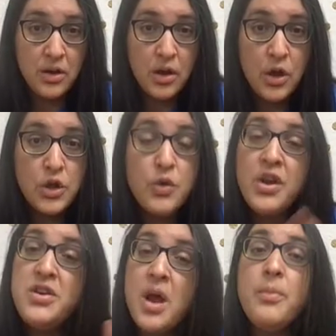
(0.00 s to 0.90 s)
You
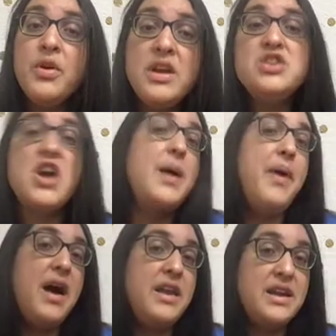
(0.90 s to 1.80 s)
can number each
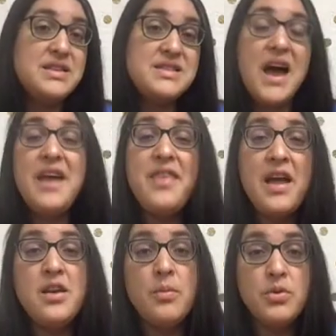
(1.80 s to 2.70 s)
iPad and assign
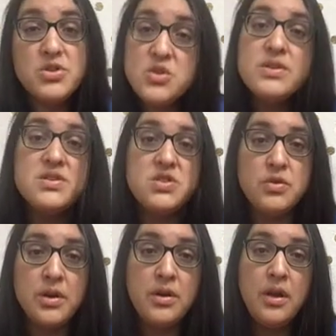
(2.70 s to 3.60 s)
that number to a
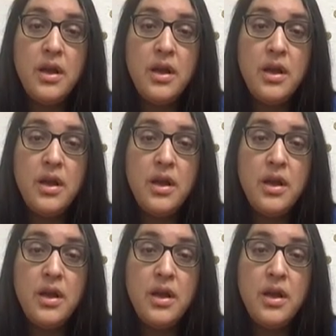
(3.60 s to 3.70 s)
student.